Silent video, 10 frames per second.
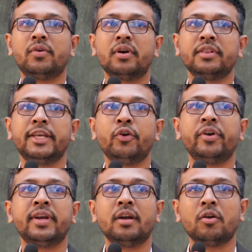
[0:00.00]
our
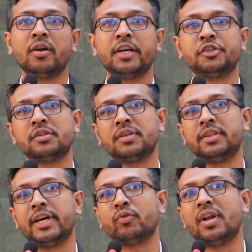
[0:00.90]
theoretical knowledge
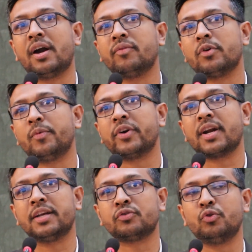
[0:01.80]
that we learn from our
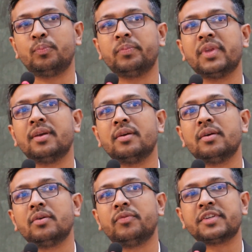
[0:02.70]
classroom
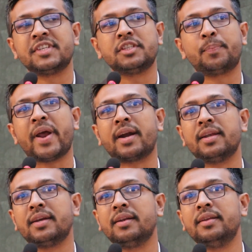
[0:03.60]
versus the
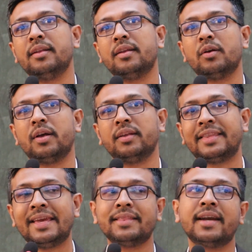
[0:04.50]
practical
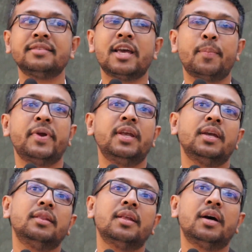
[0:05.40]
thing that is
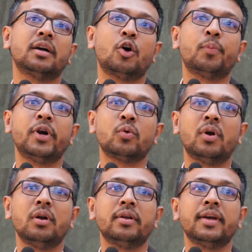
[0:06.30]
happening in the corporate
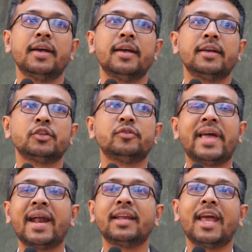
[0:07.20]
world, so
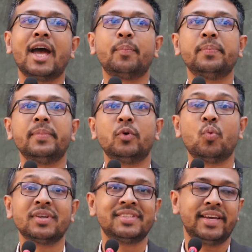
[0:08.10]
that gap
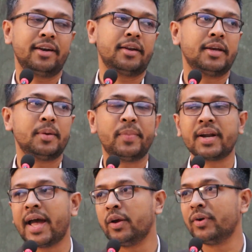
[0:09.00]
was there.
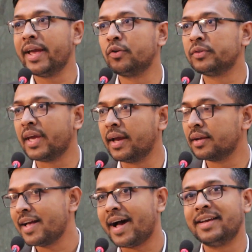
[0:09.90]
But I would like to
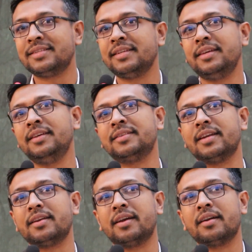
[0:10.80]
thank ICE
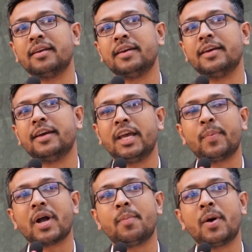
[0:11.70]
Center. They
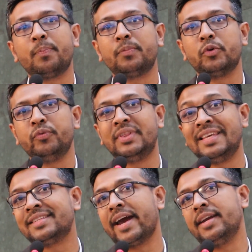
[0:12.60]
have come up with
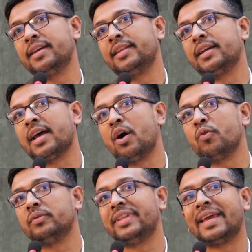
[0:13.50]
this idea that
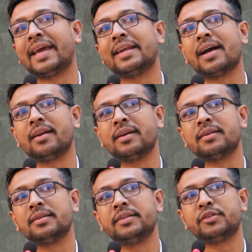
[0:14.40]
how they can
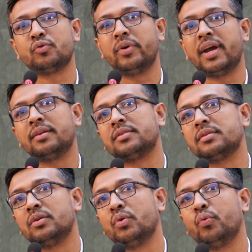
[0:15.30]
connect
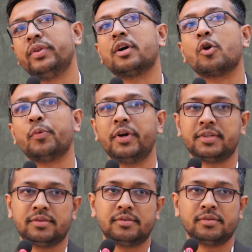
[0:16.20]
students with the
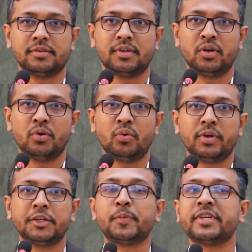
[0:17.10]
corporates,
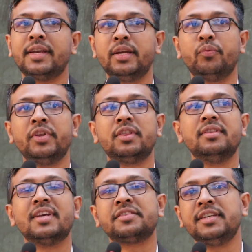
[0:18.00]
especially
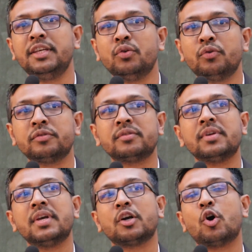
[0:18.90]
with the
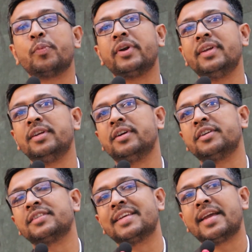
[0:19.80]
CEOs, corporate
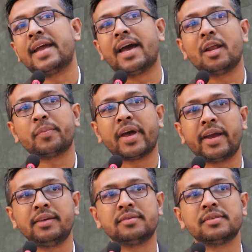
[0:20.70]
leaders,
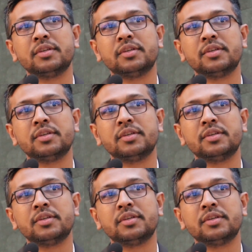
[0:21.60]
alumni.